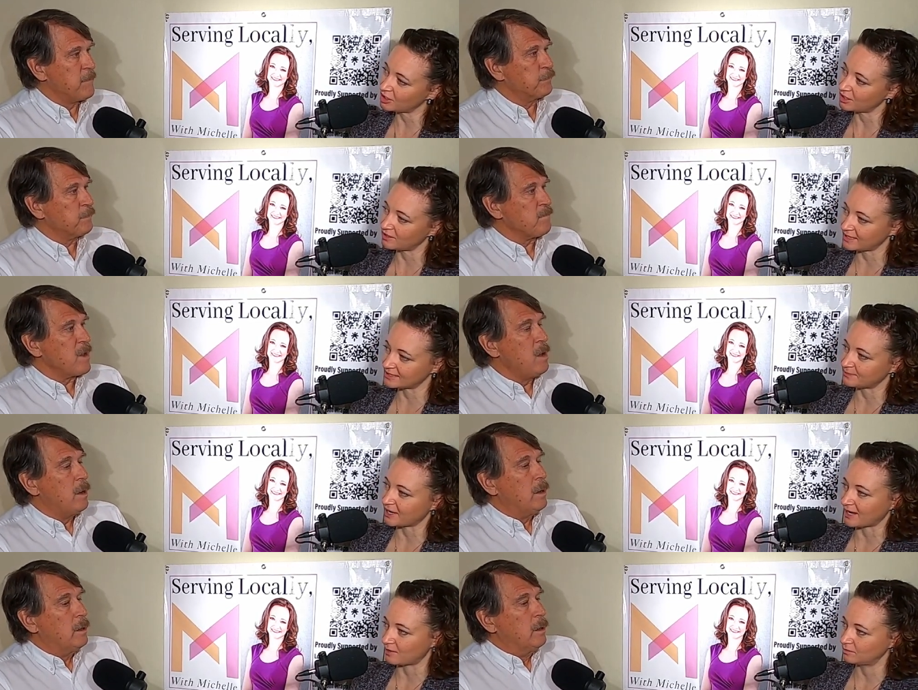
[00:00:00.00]
Speaker 1: or are they
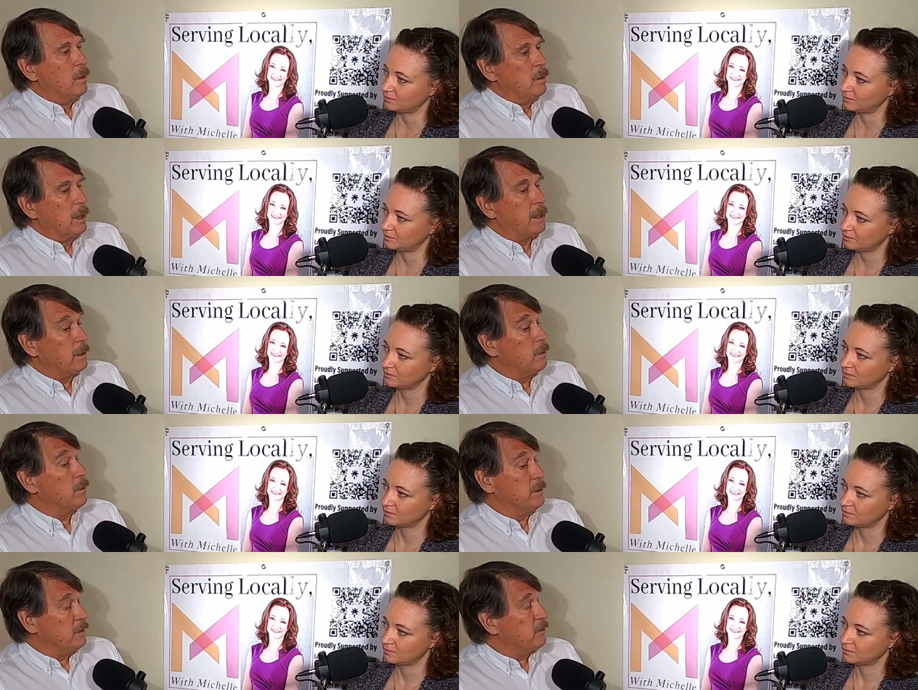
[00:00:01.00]
spread out?
Speaker 2: Uh,
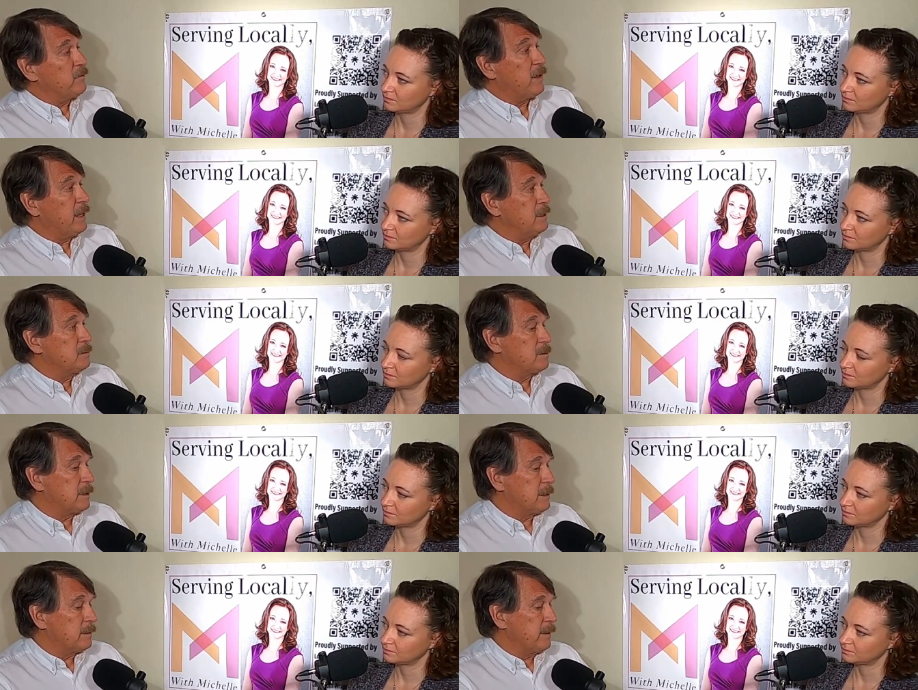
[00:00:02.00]
no, in this case,
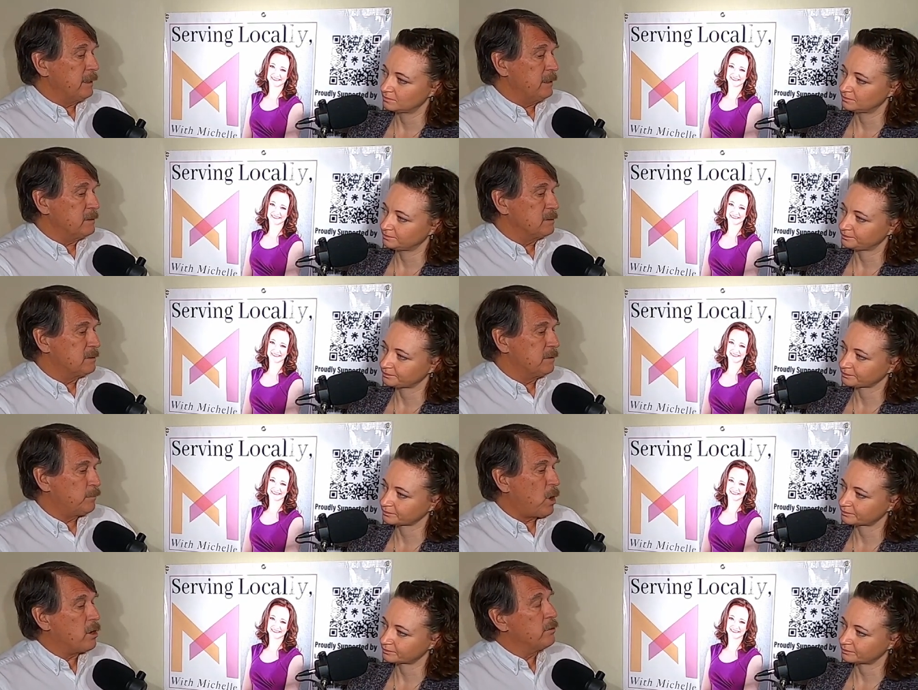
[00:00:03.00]
uh, it is
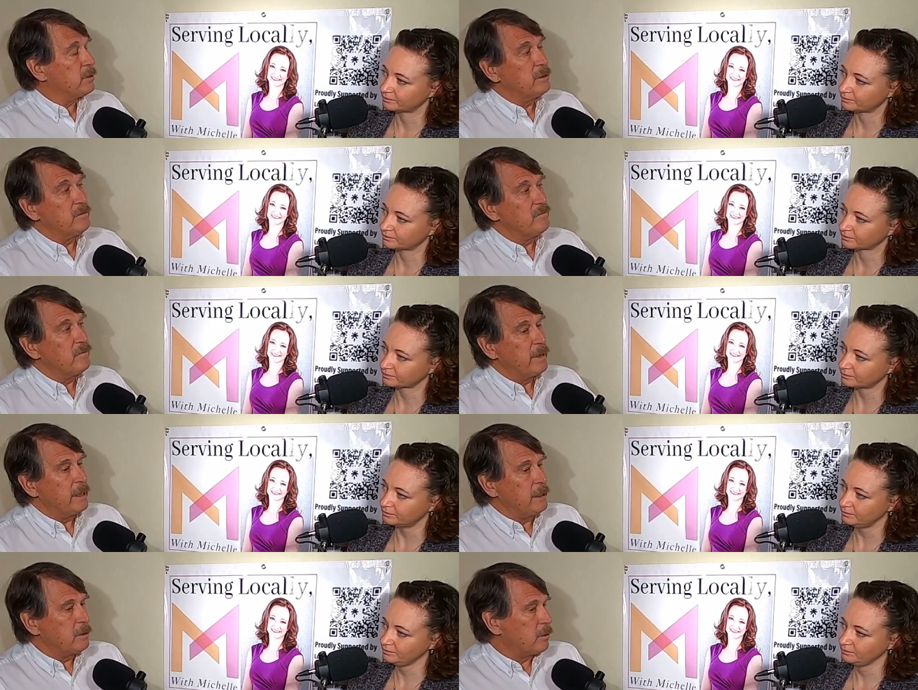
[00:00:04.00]
part of
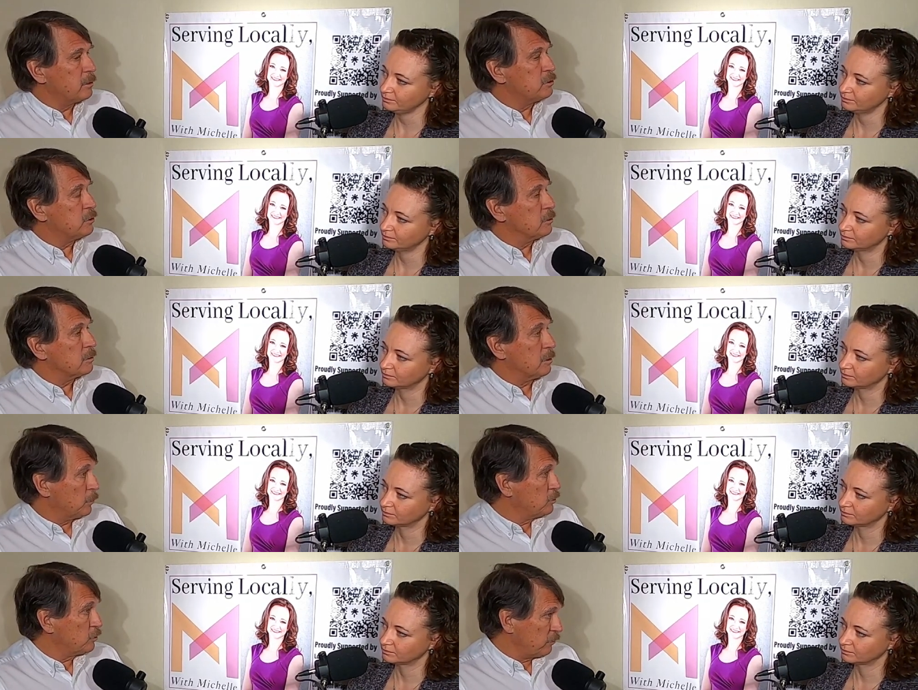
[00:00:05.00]
a larger
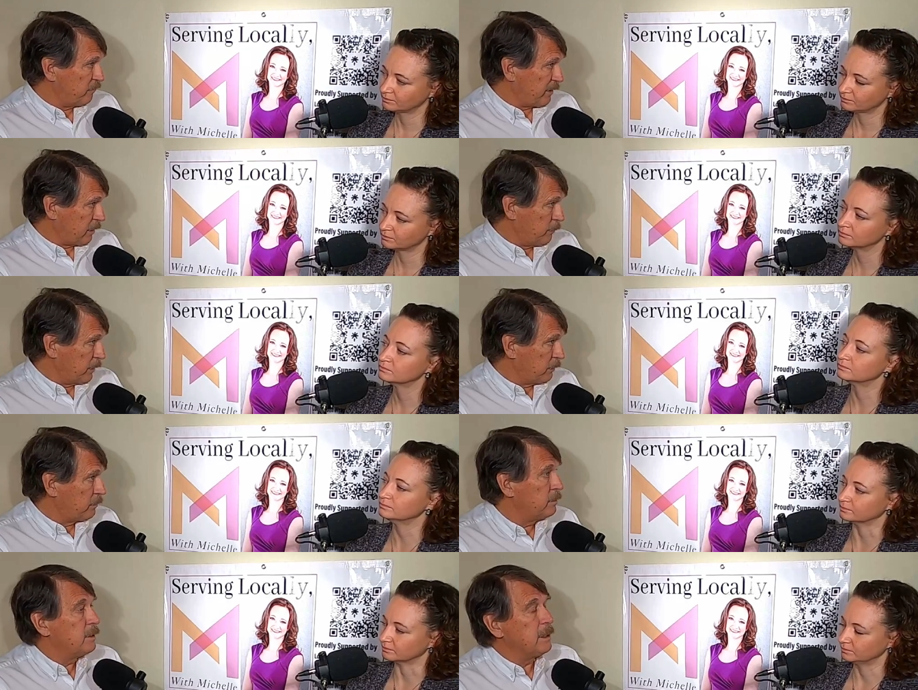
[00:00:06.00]
commercial development
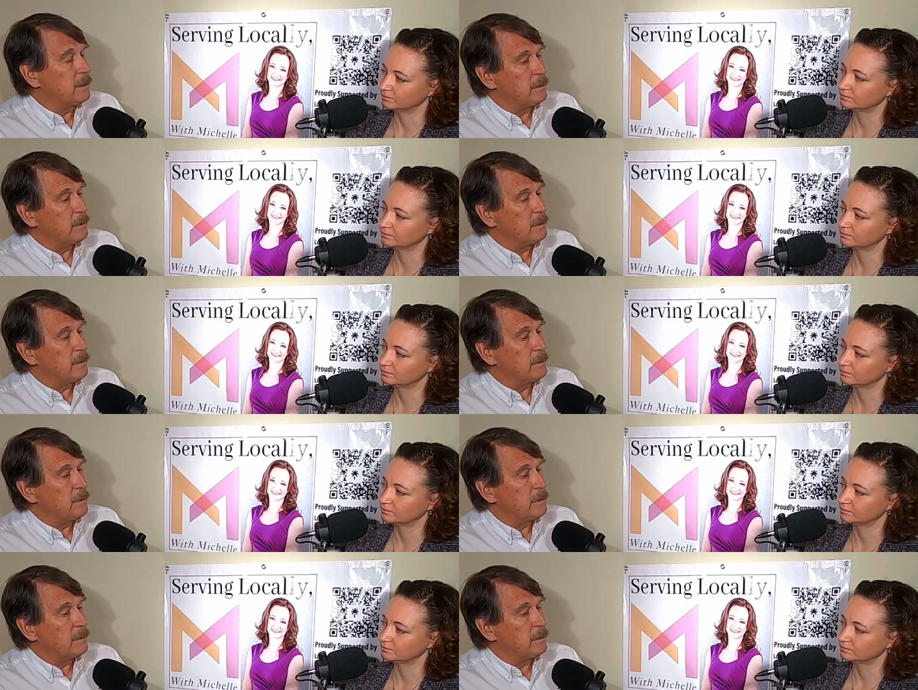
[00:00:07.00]
mm.